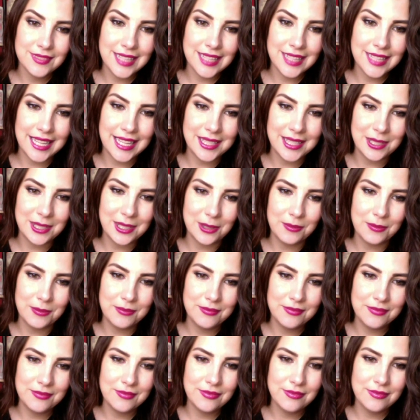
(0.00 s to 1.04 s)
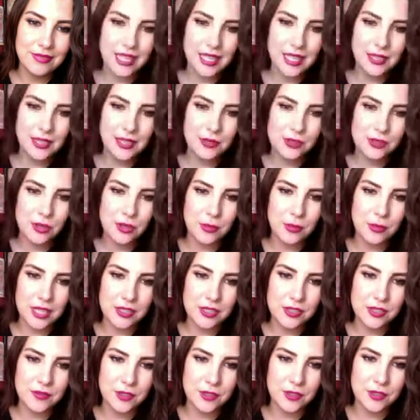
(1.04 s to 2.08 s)
Thank you. Thank you so
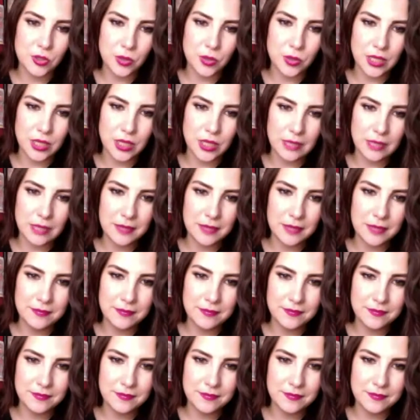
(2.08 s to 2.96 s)
much for joining me.